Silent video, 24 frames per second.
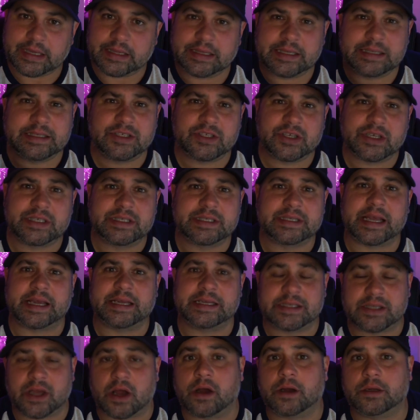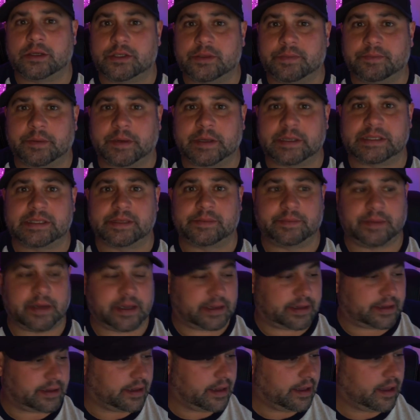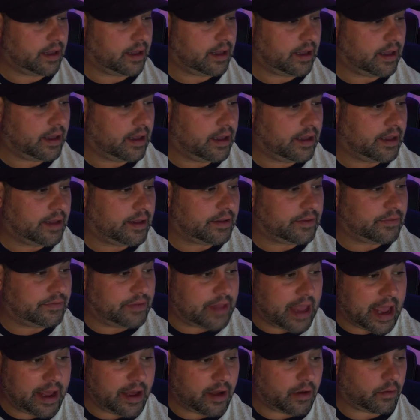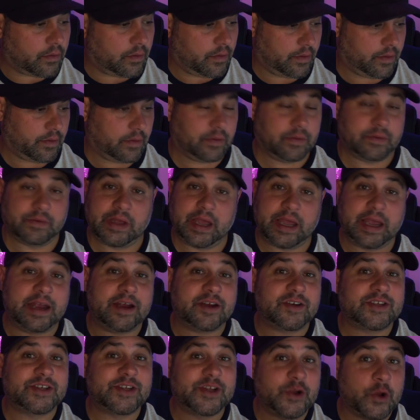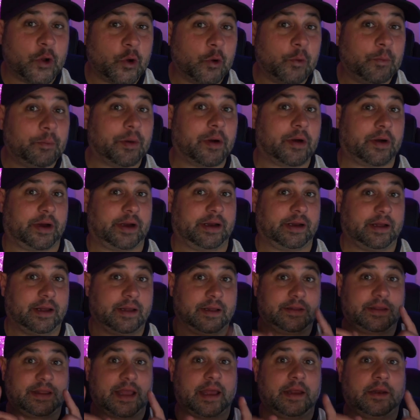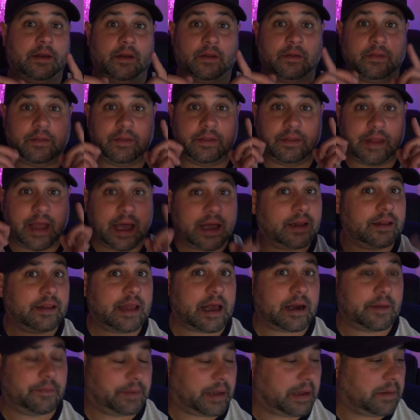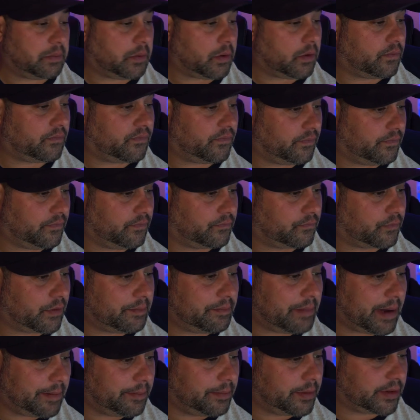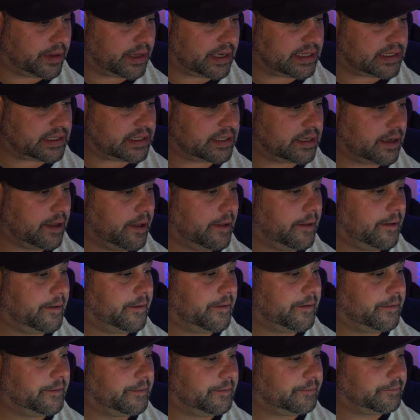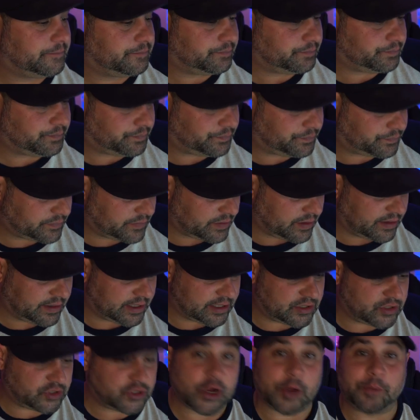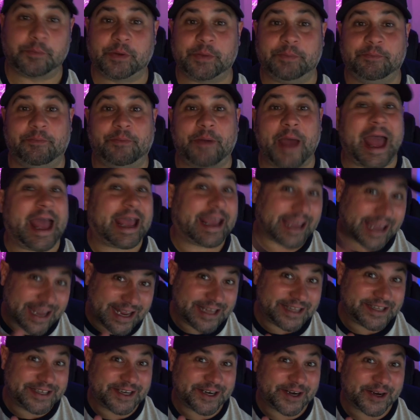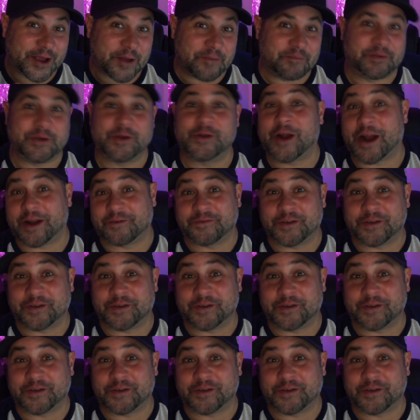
Let's just say it's $100 a month. Now, here's the cool part that not a lot of people remember this. Let's jump it back into the computer.